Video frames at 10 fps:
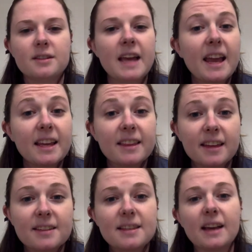taking
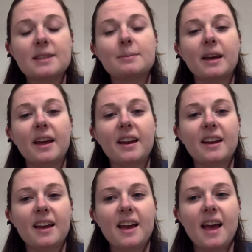the assessment
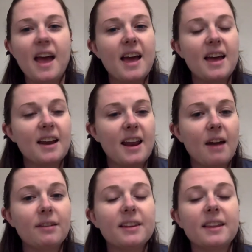and
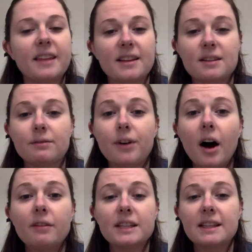everything that's
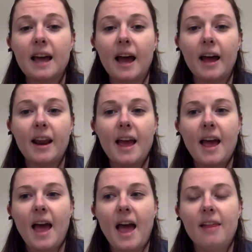involved in that,
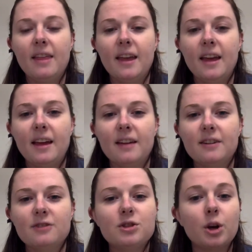and
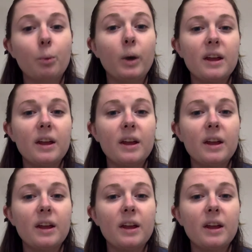then to